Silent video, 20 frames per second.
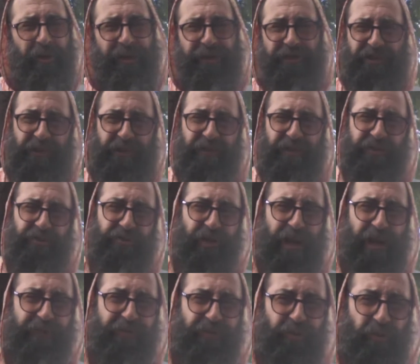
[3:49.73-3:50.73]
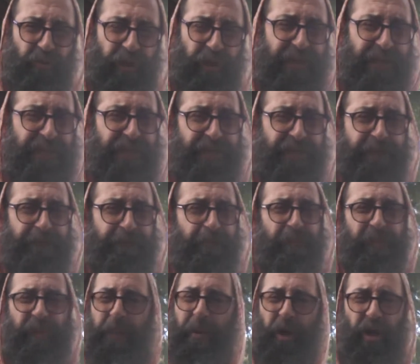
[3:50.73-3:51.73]
and everything's driving you crazy,
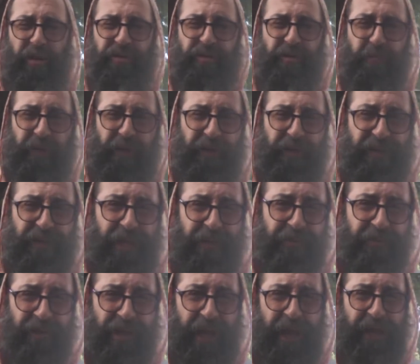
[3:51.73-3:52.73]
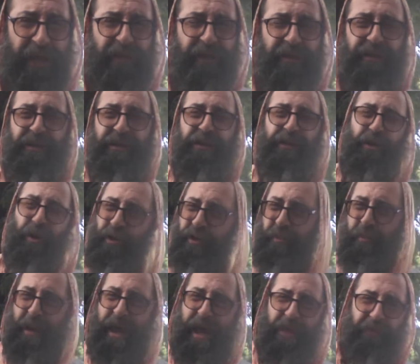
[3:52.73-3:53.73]
boss is breathing down your neck, go to
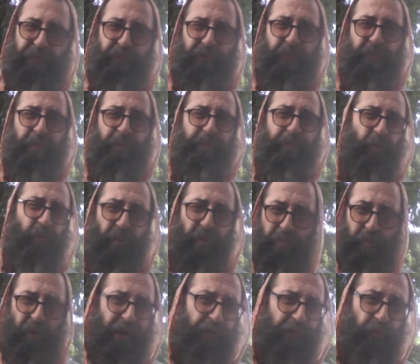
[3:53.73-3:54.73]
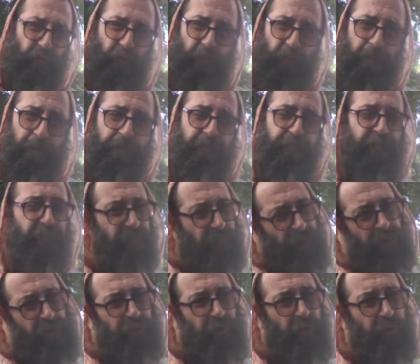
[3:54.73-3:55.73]
the bathroom, or the break room,
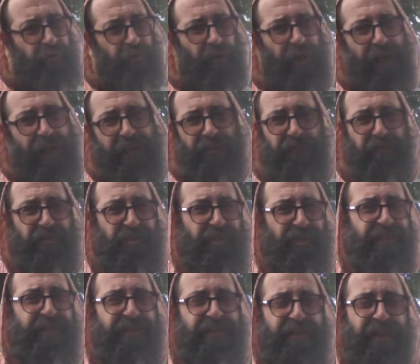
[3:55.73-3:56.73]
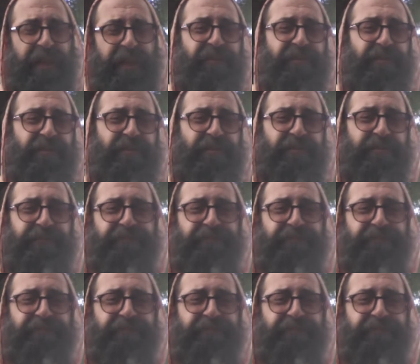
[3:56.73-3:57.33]
close your eyes for 60 seconds.